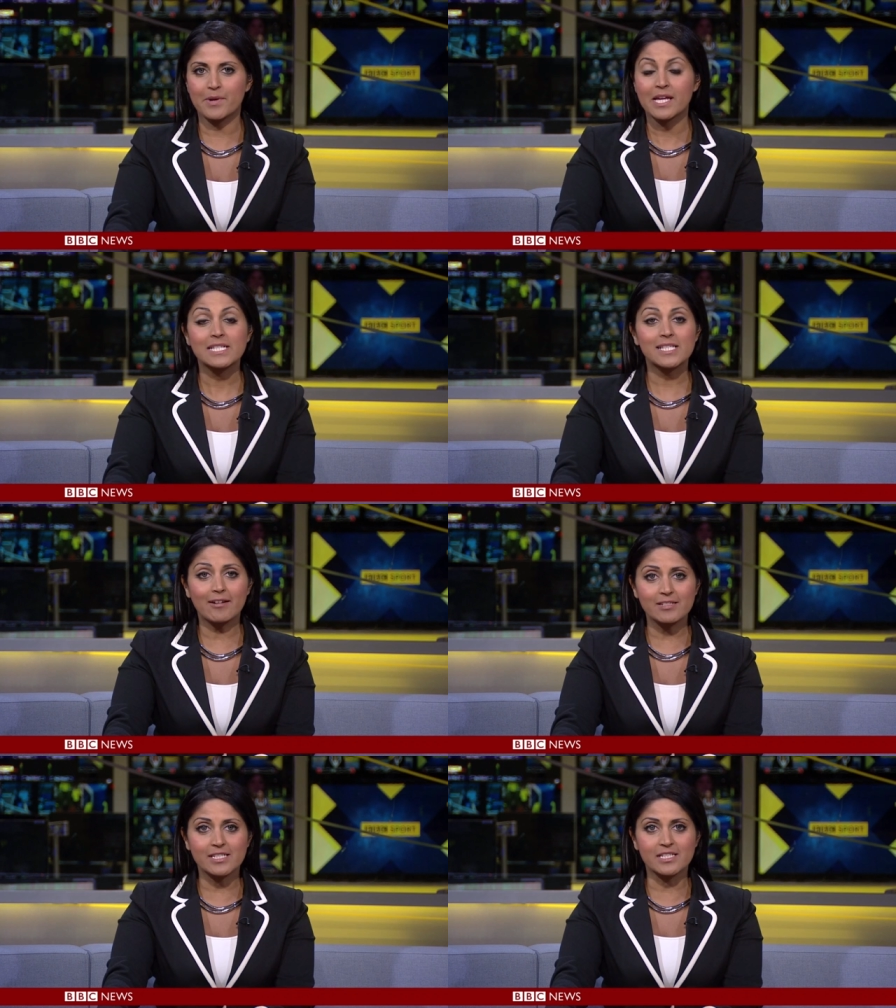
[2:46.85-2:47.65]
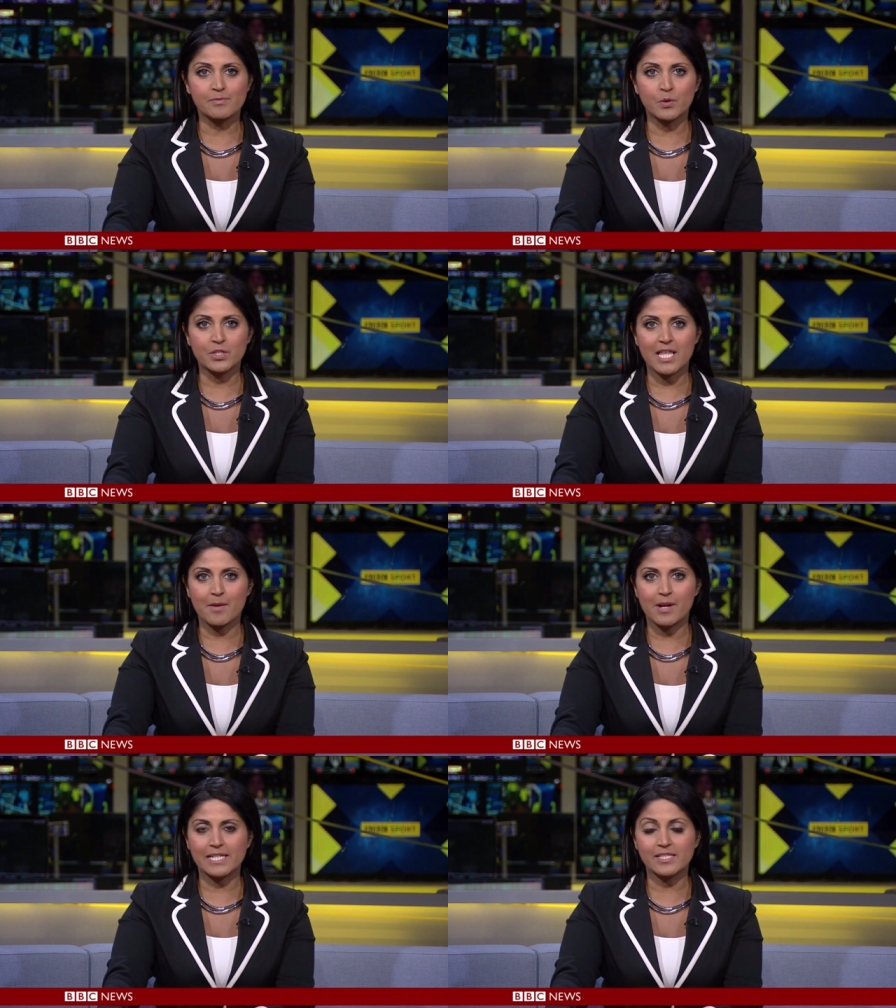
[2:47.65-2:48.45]
Saracens booked their
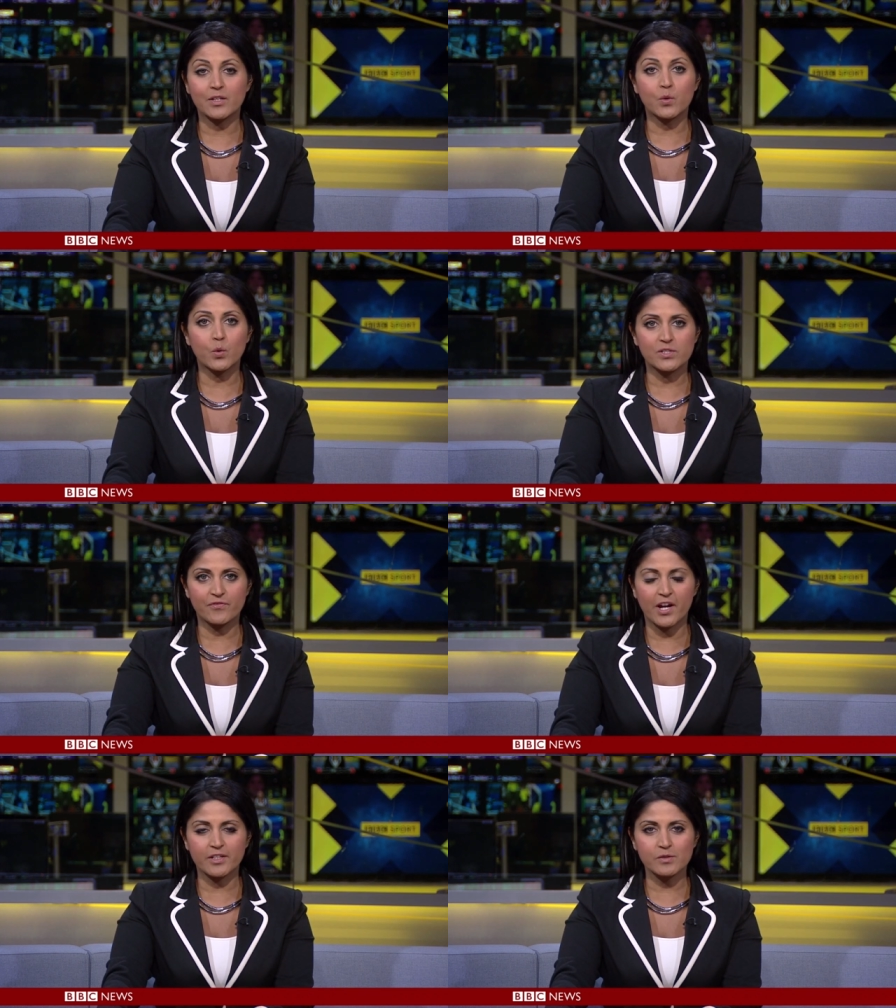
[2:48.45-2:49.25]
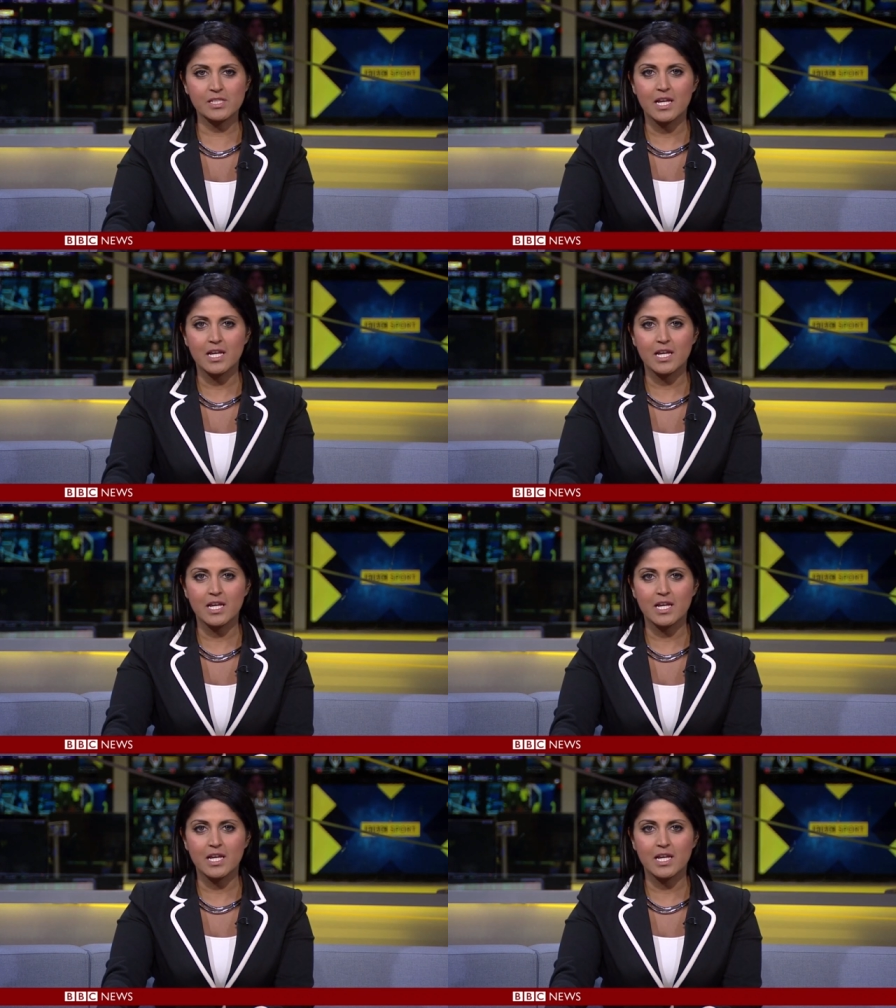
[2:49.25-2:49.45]
place in the quarterfinals.